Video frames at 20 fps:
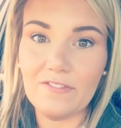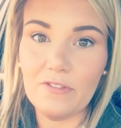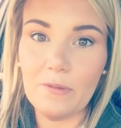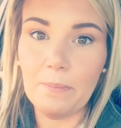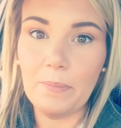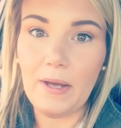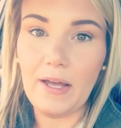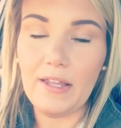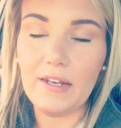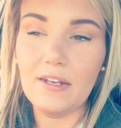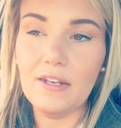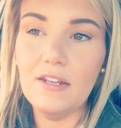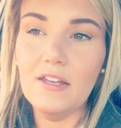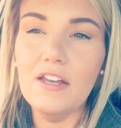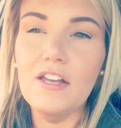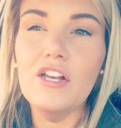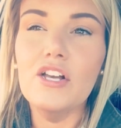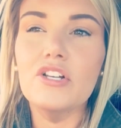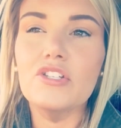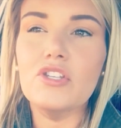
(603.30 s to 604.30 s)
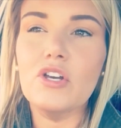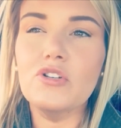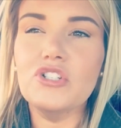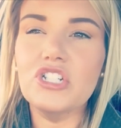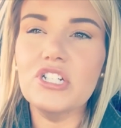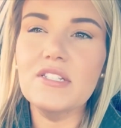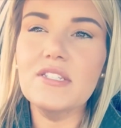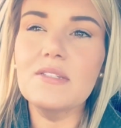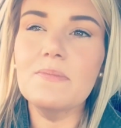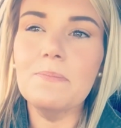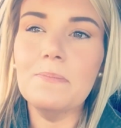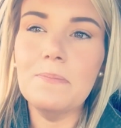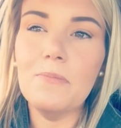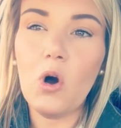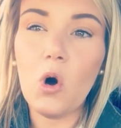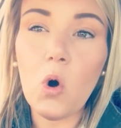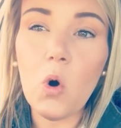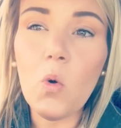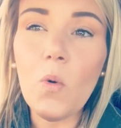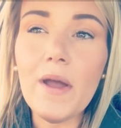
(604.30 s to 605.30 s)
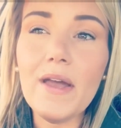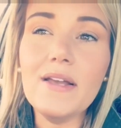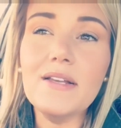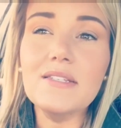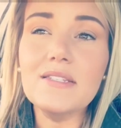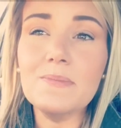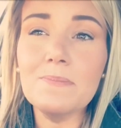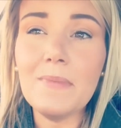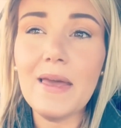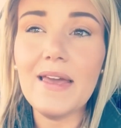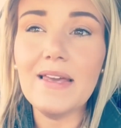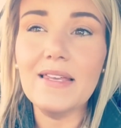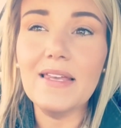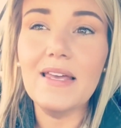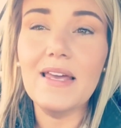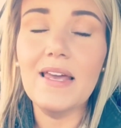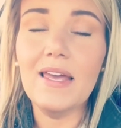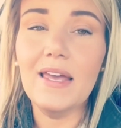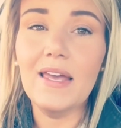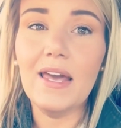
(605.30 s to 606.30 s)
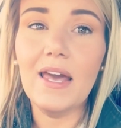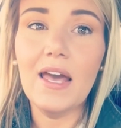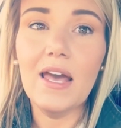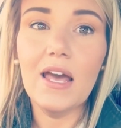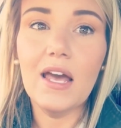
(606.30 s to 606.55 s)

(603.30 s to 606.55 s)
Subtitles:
of the bun. So just always making